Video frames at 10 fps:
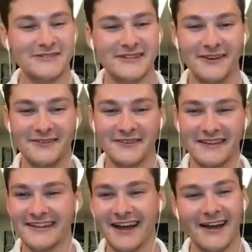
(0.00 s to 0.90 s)
down
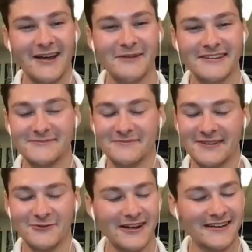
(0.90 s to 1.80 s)
the IMS
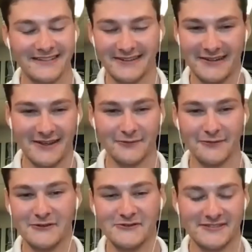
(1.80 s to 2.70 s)
Speedway, down the
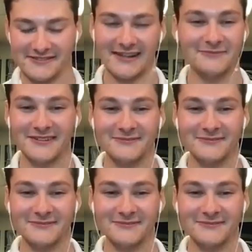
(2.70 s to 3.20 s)
front stretch. That'd be